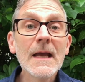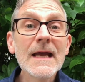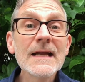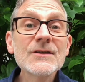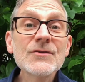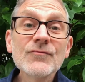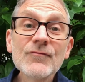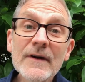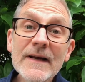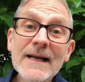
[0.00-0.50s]

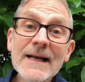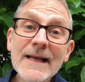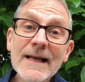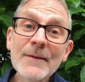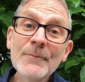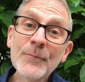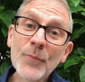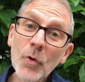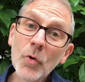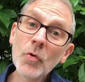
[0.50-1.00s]
It's really
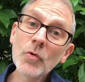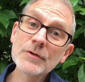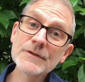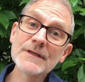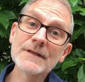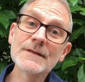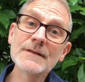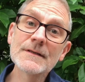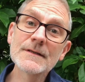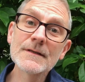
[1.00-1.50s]

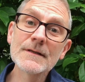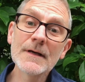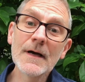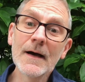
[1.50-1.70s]
important